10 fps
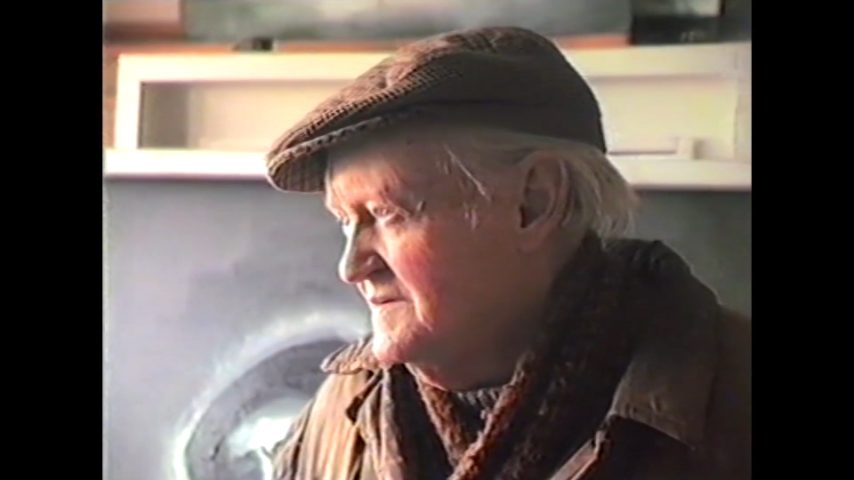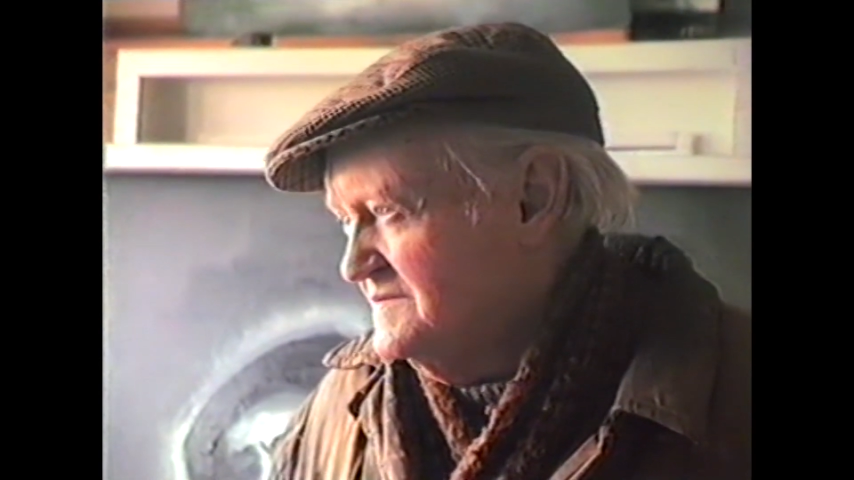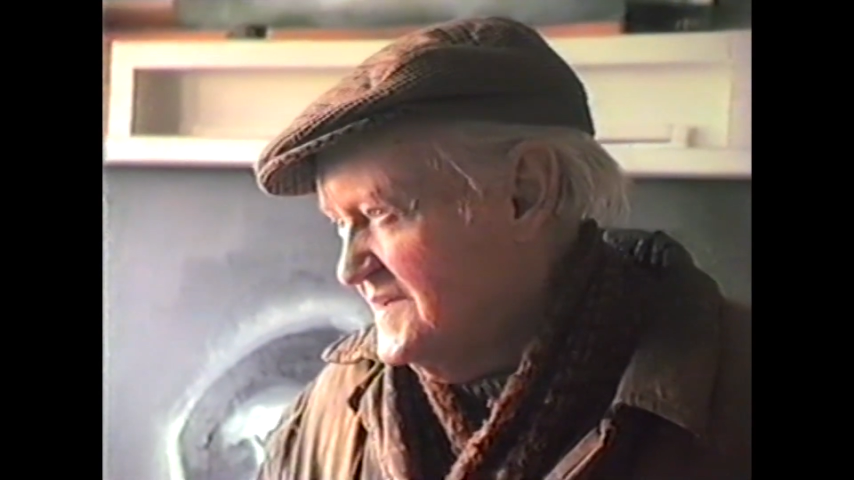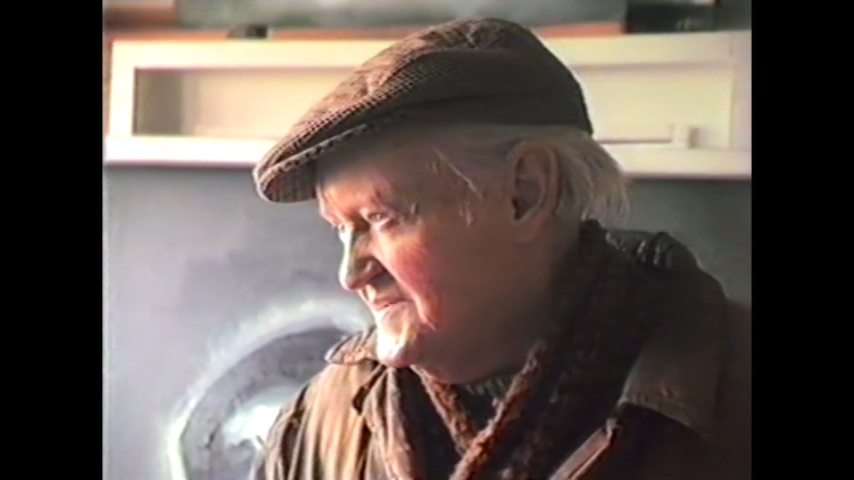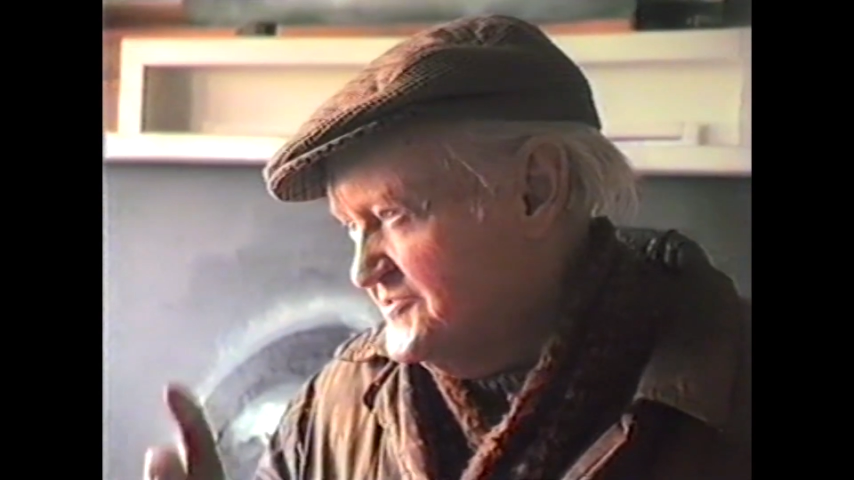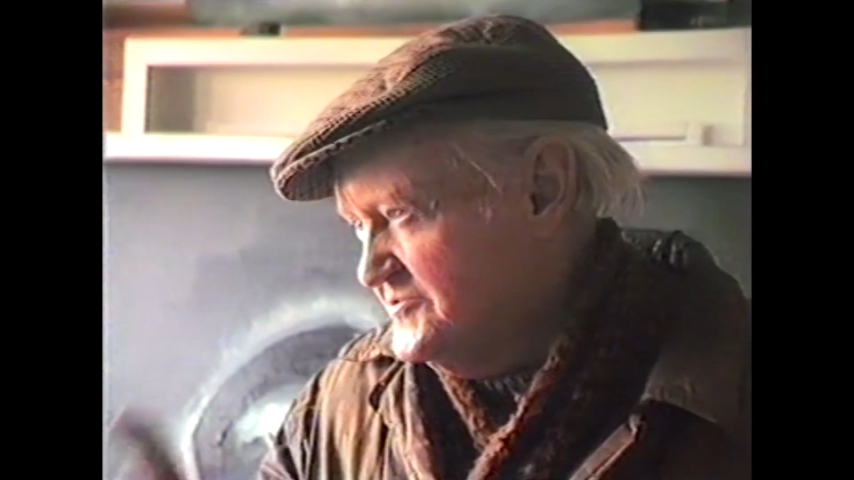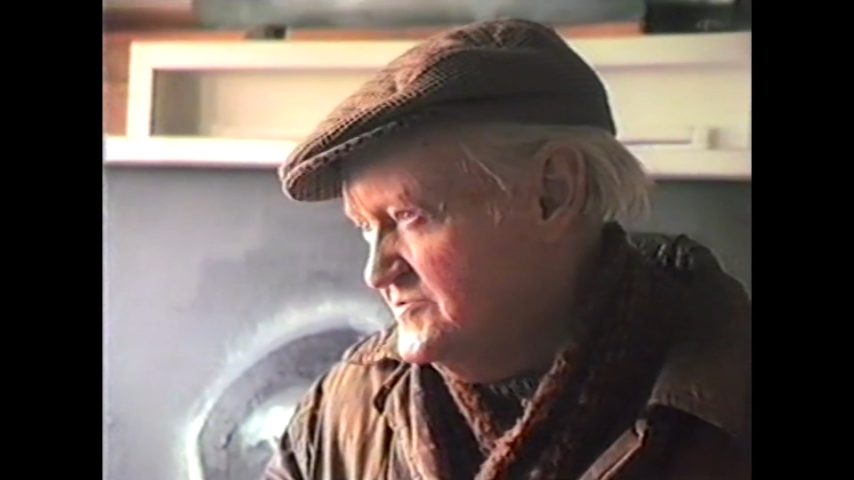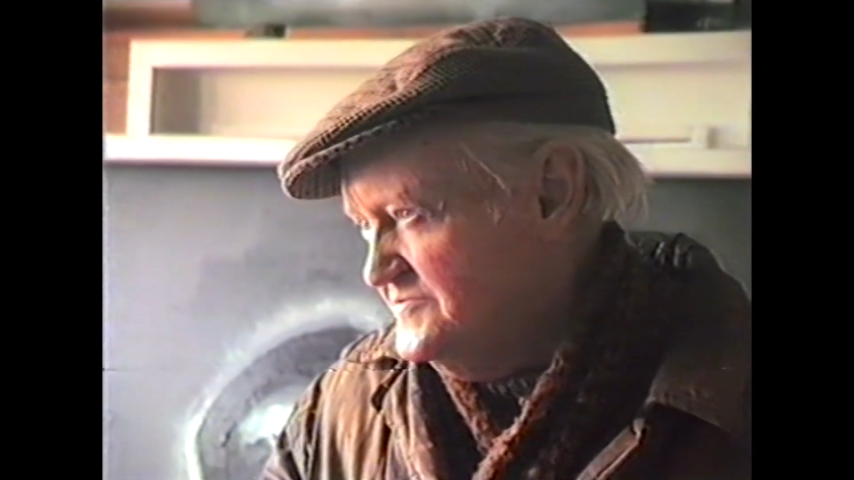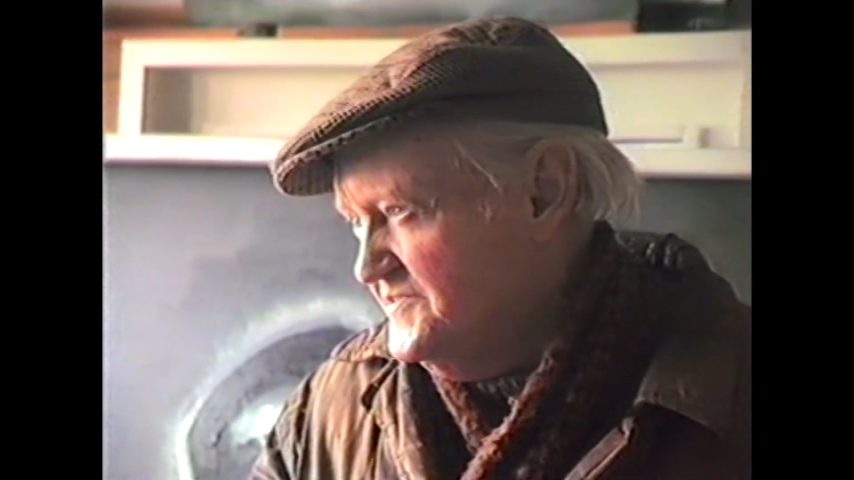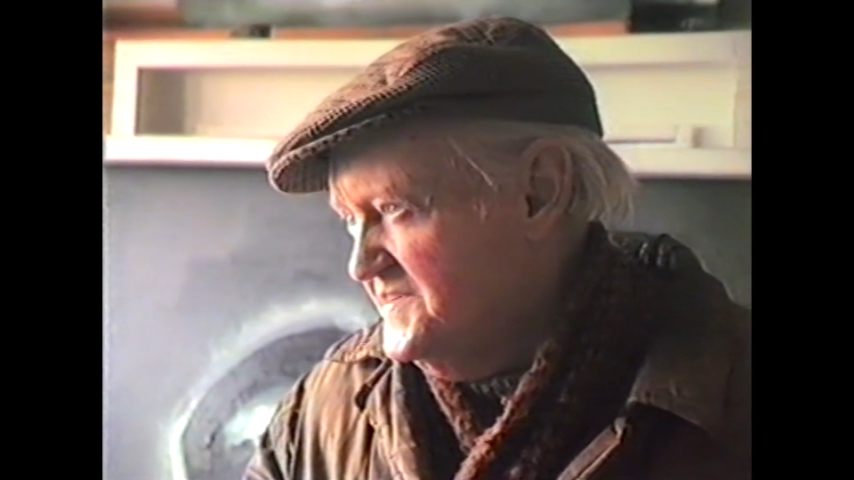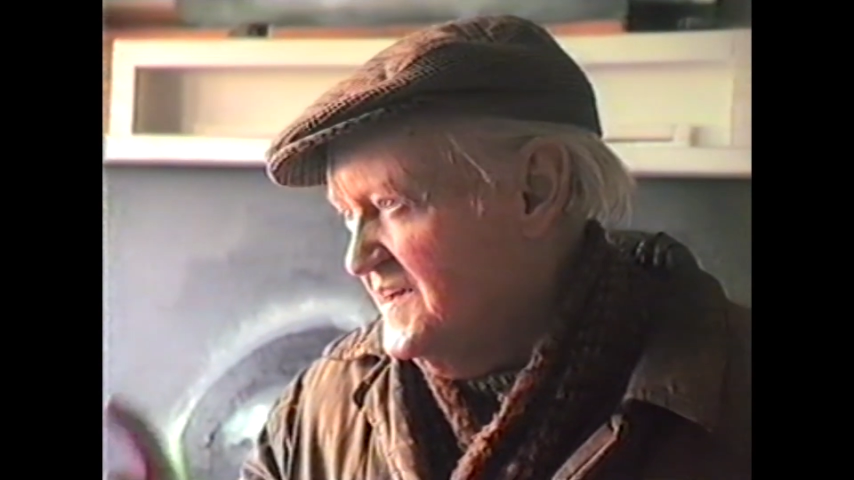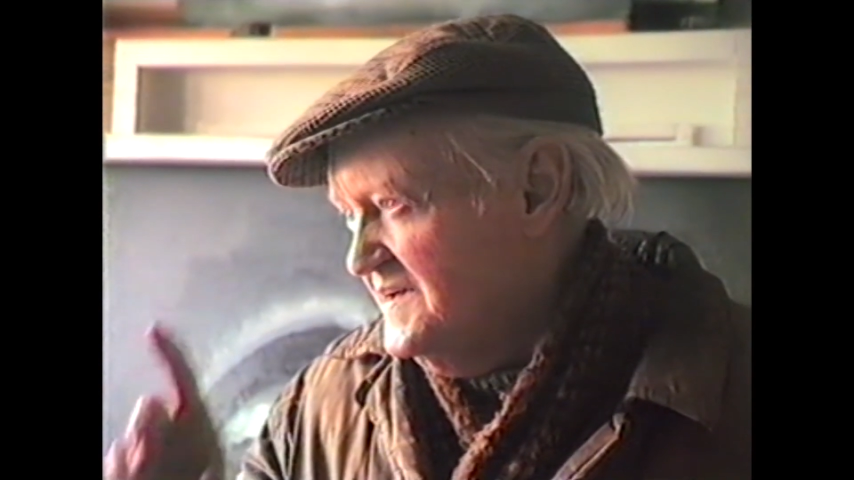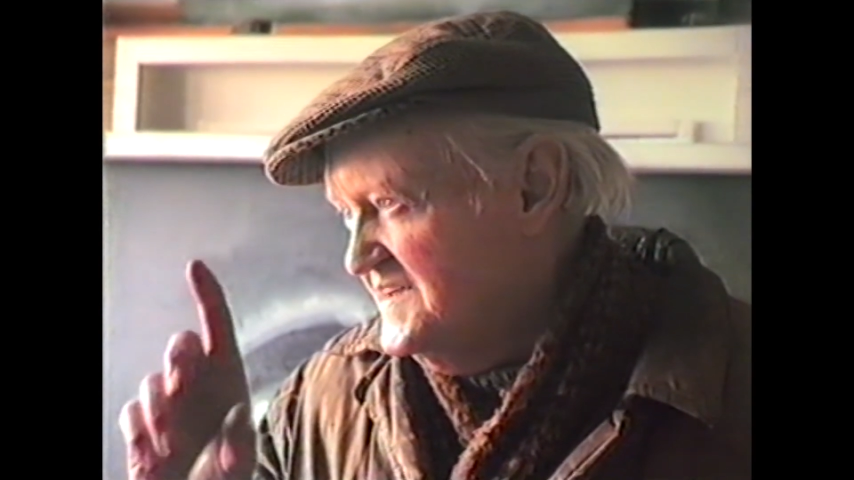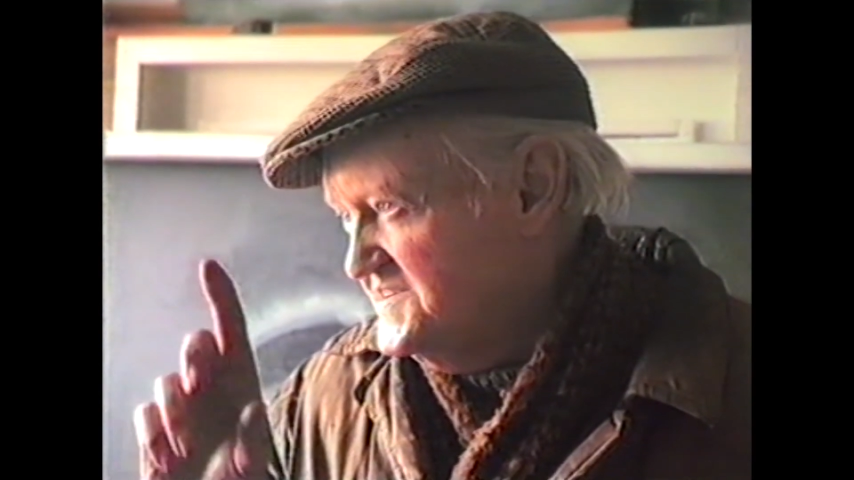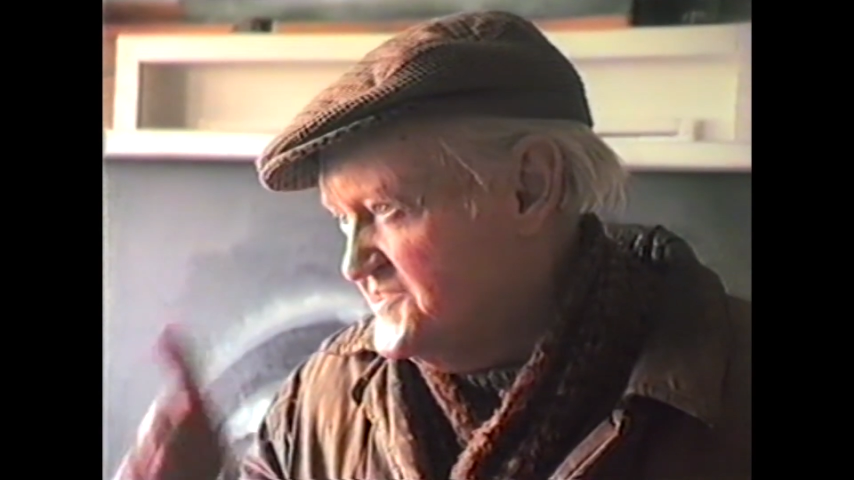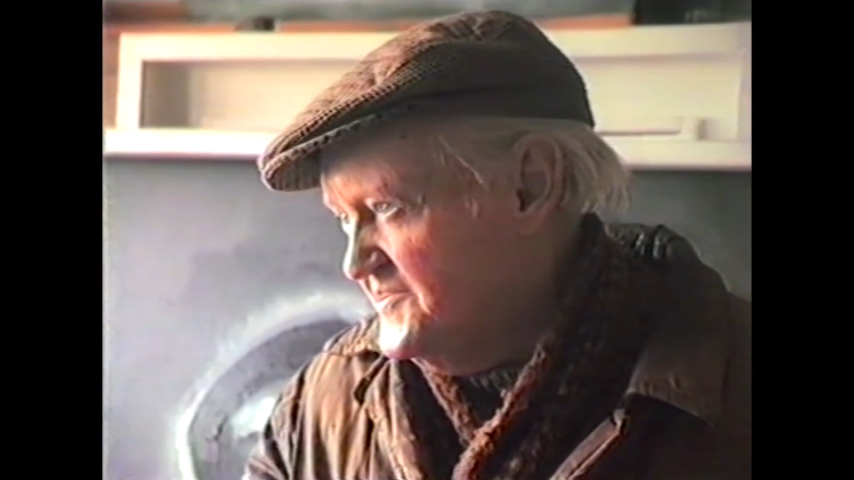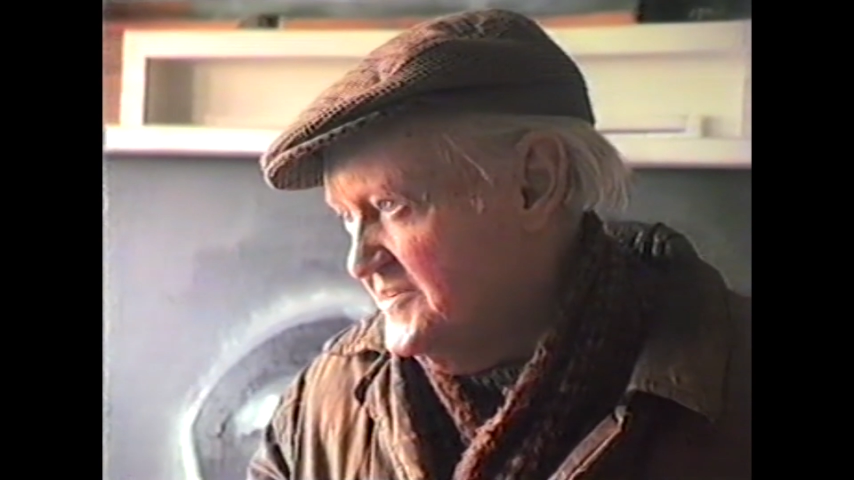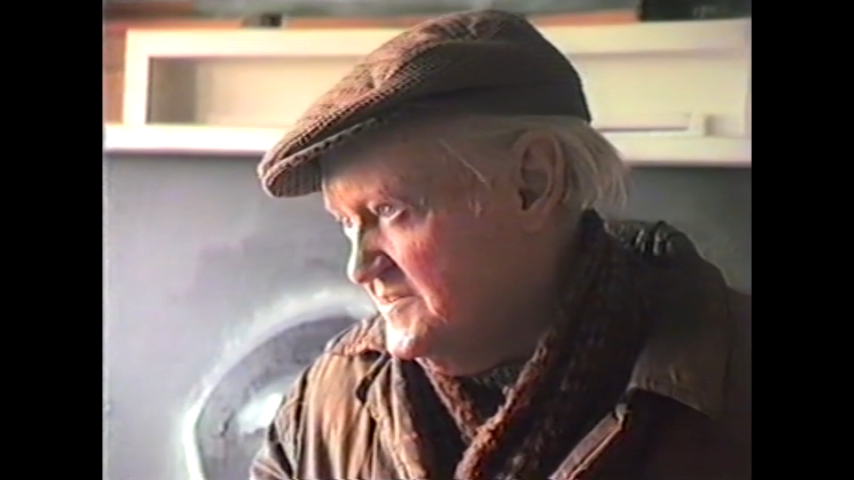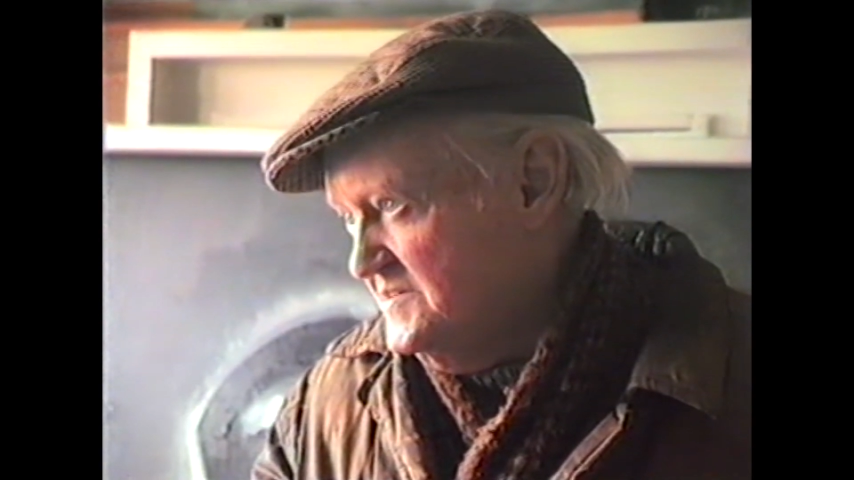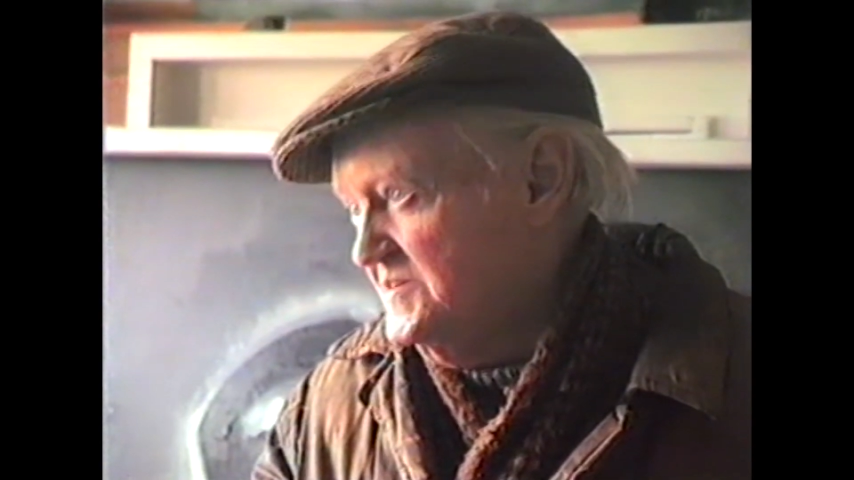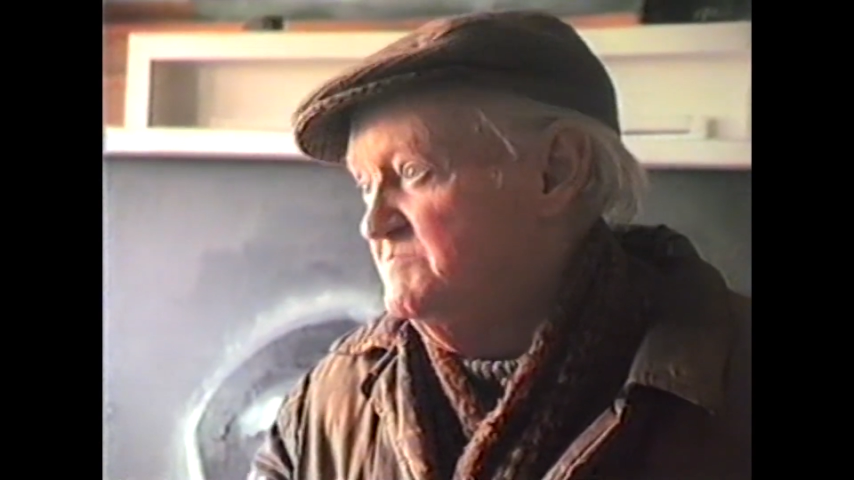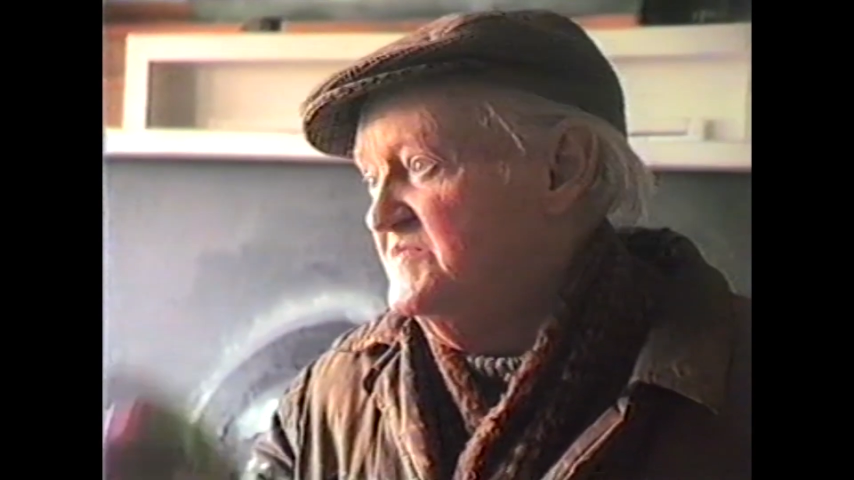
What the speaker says: And that truth is there